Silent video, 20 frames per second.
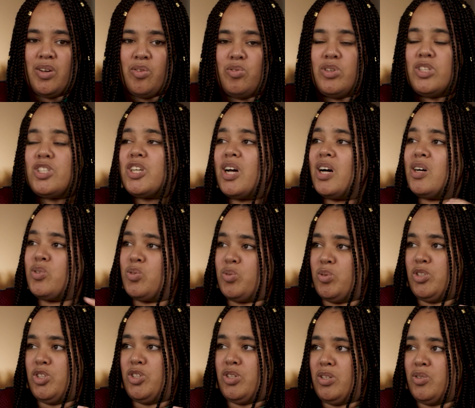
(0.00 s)
reach out to
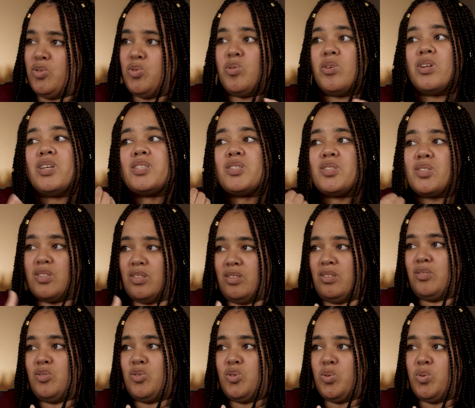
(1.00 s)
each other, to
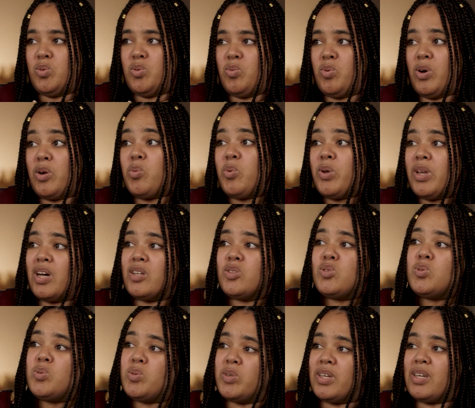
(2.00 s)
listen to what we are
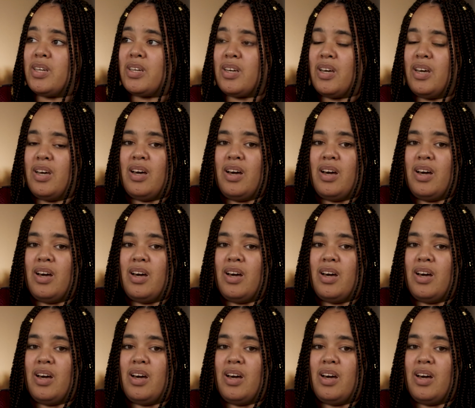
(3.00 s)
doing,